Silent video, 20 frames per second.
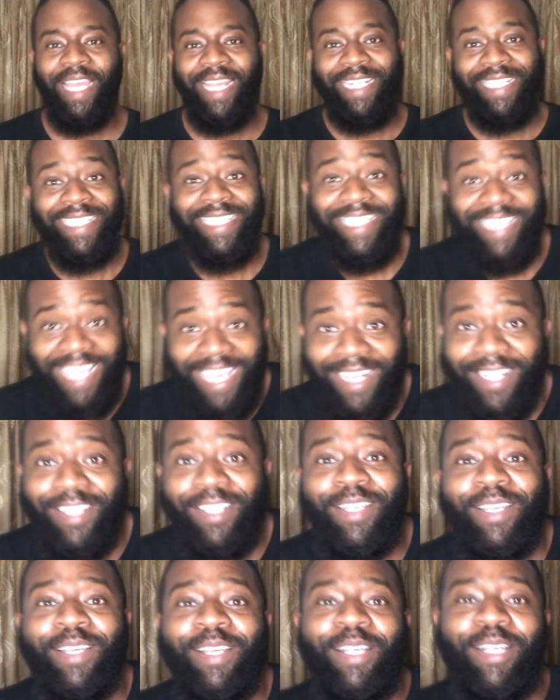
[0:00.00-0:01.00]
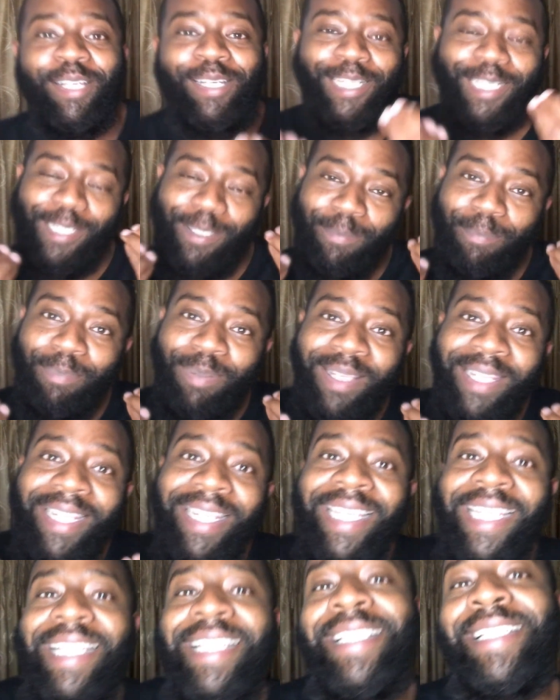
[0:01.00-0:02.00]
Instead, a
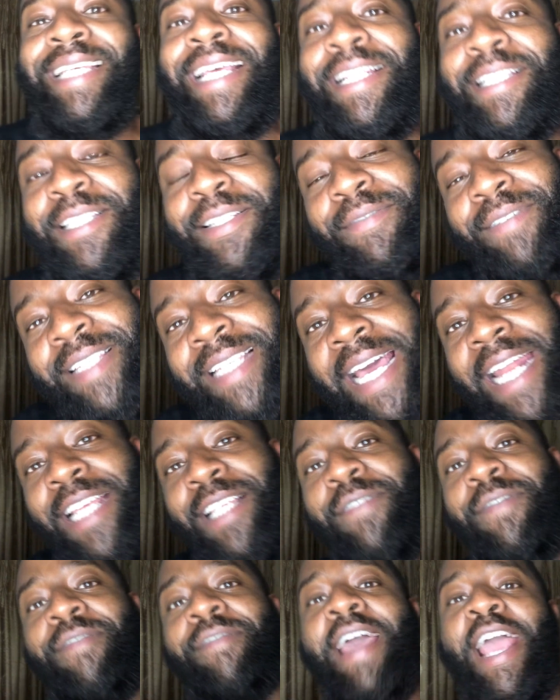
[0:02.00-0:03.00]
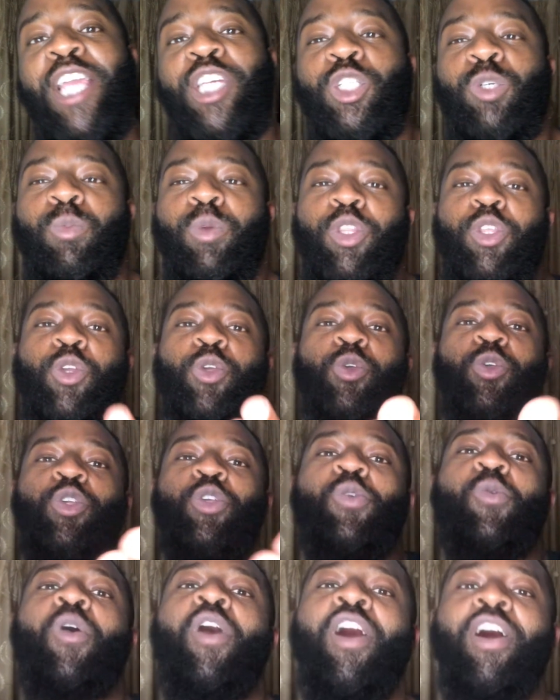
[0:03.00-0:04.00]
complete sense of satisfaction with who
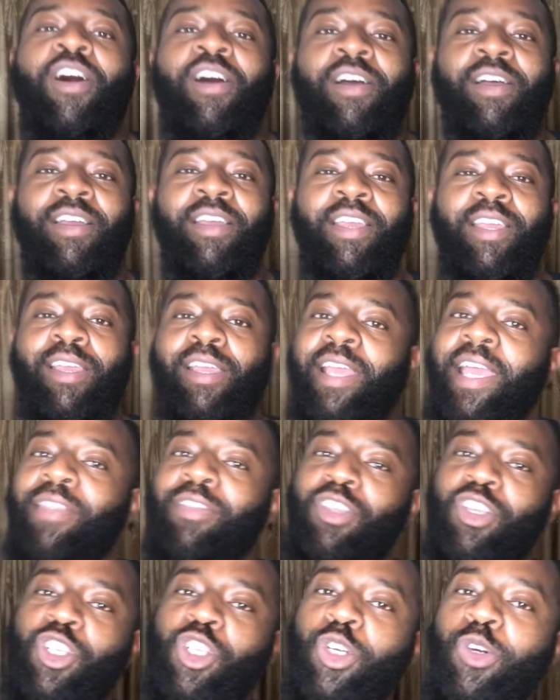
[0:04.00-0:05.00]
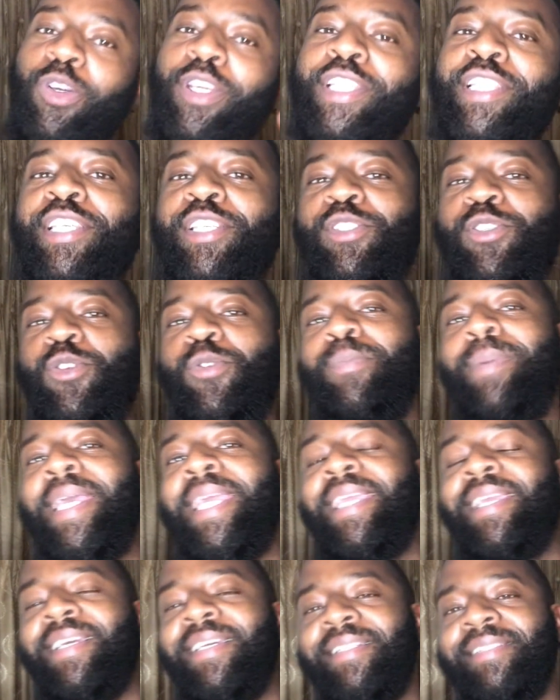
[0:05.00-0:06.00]
you are and the choices you
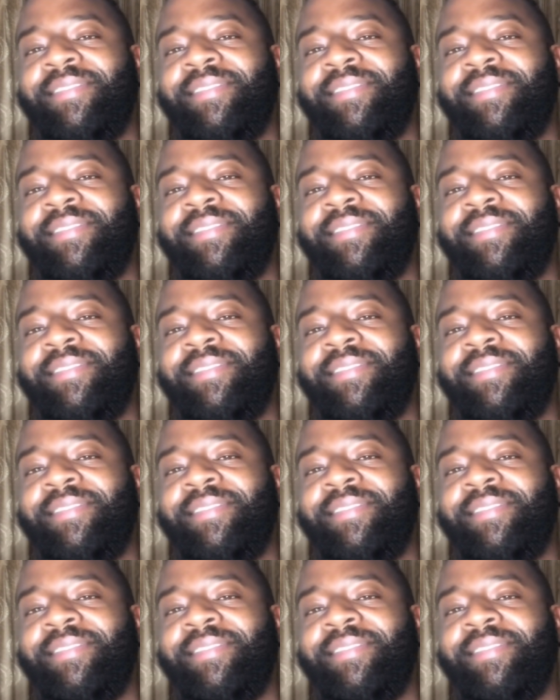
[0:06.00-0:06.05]
make.